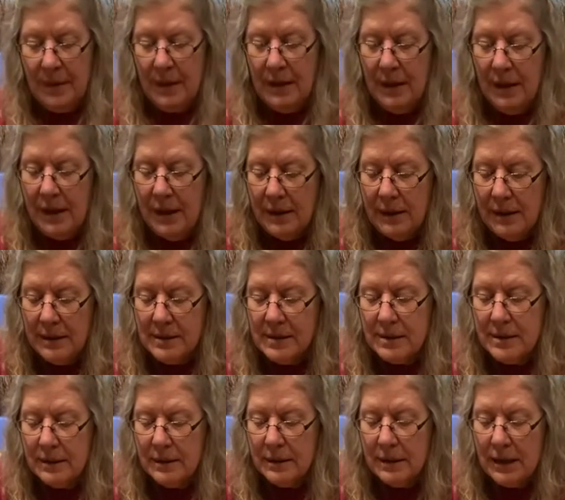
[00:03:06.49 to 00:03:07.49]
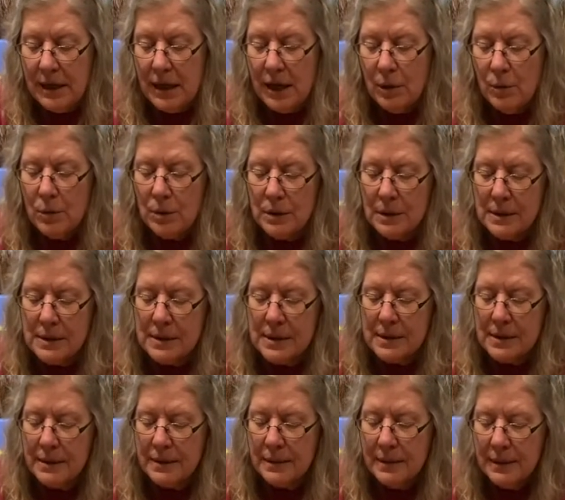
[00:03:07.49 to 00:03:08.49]
it still equals
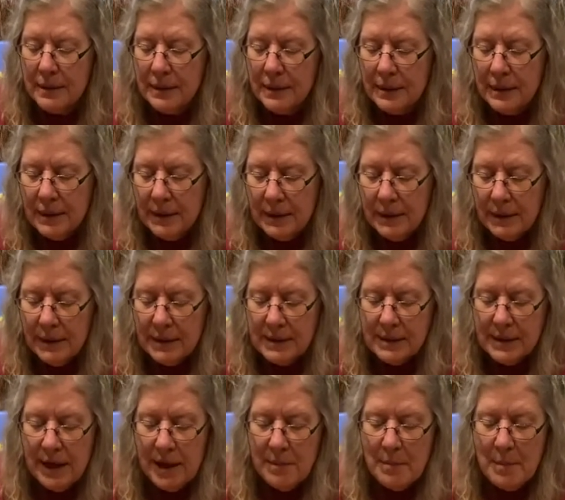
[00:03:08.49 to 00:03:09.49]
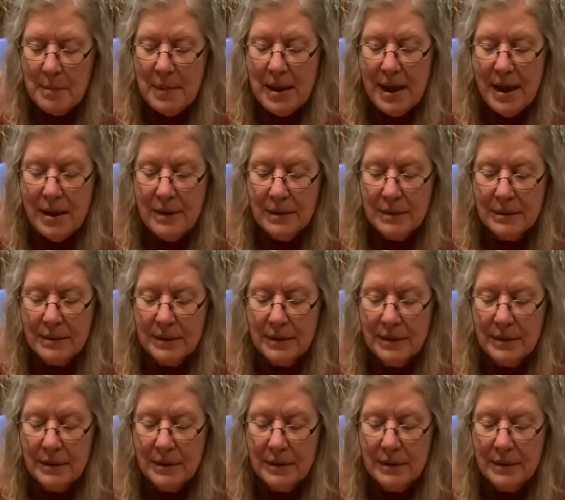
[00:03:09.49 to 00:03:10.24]
the same amount.